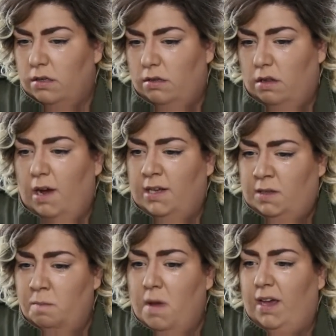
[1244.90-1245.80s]
The
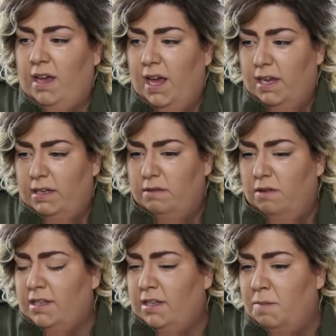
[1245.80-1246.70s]
rest of my kids, the
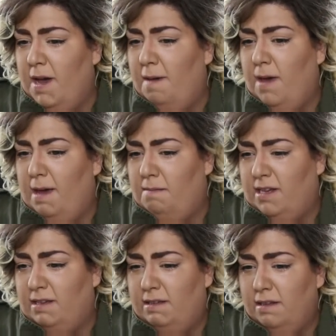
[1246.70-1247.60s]
rest of my
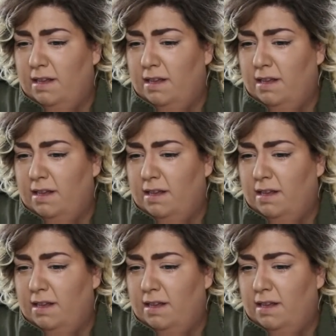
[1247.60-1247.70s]
babies,